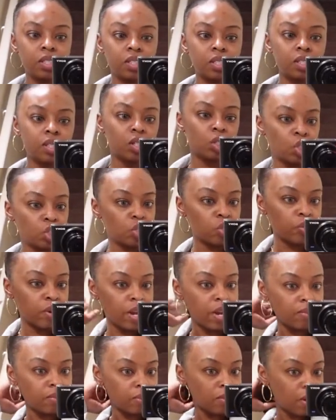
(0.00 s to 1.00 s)
is
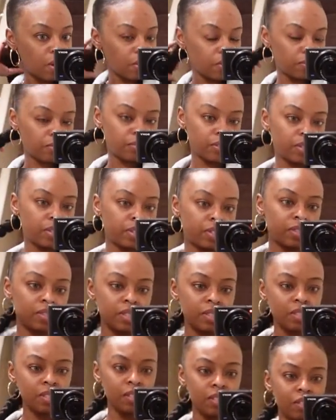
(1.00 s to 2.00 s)
travel outfit.
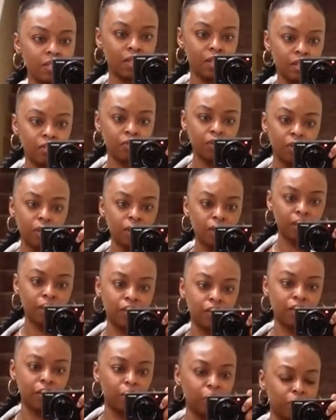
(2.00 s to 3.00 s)
This is giving
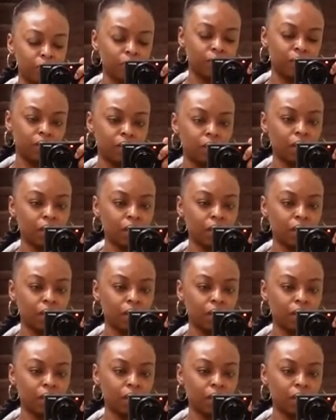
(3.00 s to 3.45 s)
low-key.